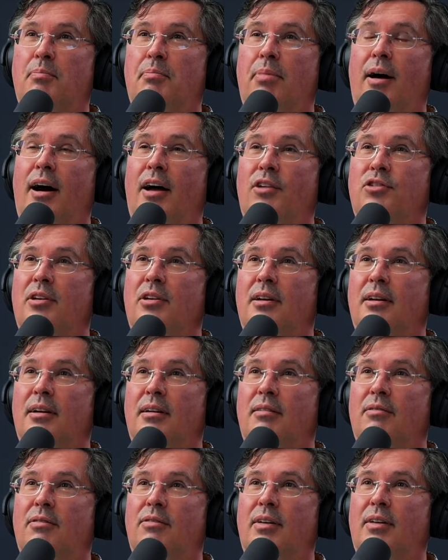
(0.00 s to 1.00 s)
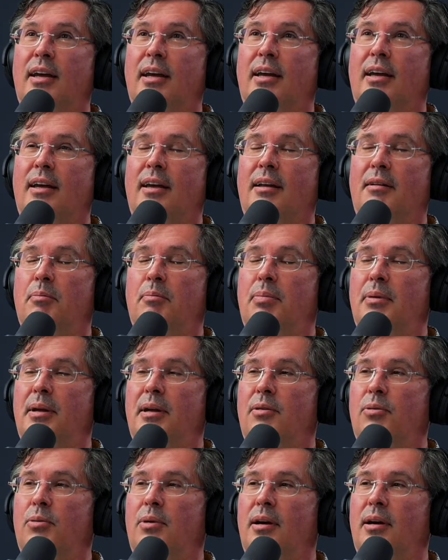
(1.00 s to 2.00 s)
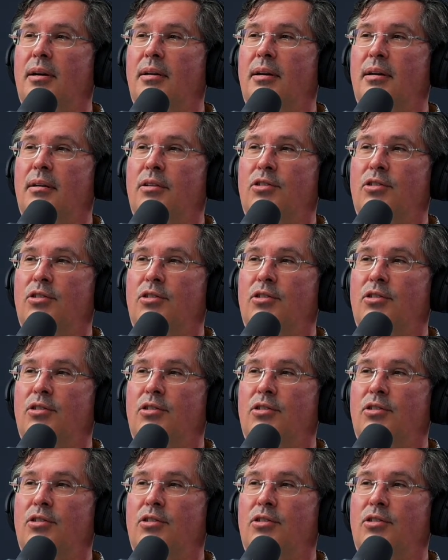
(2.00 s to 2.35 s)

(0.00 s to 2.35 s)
positive, it can be what your